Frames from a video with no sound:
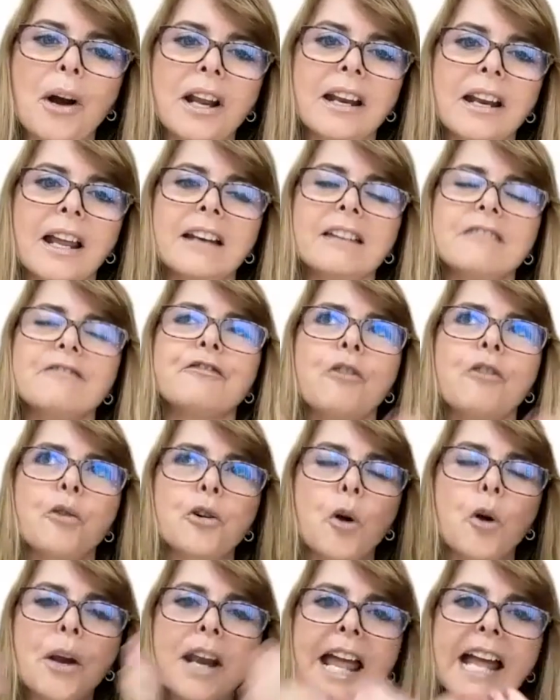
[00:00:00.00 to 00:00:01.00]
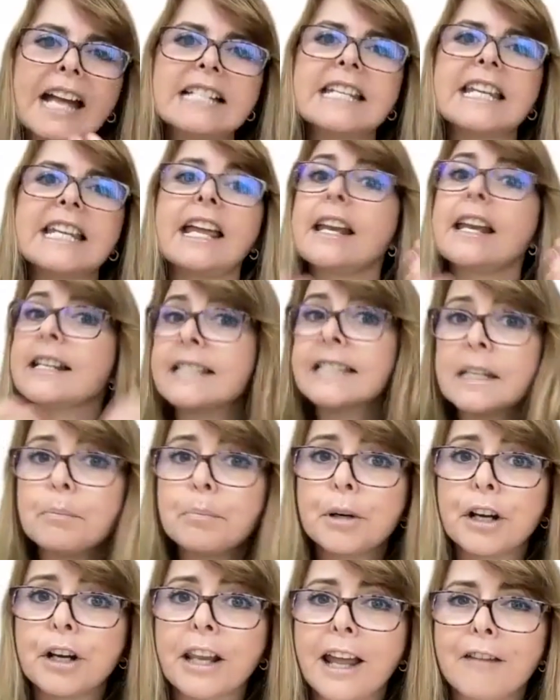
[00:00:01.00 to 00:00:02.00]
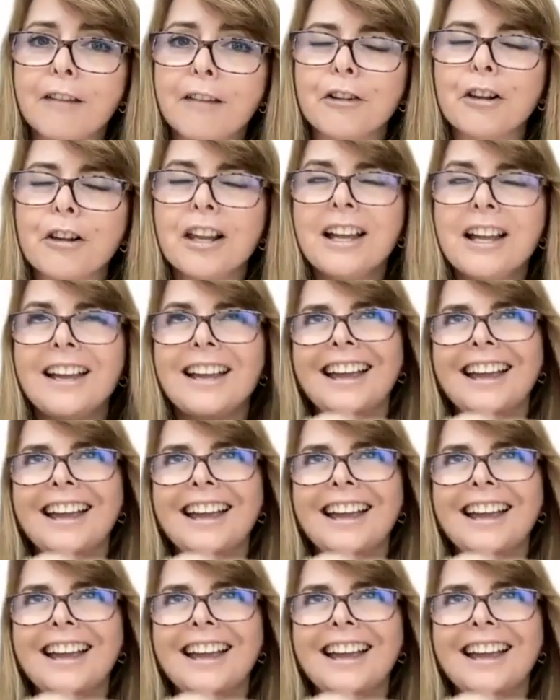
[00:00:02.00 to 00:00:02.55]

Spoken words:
and for connecting at a deeper level.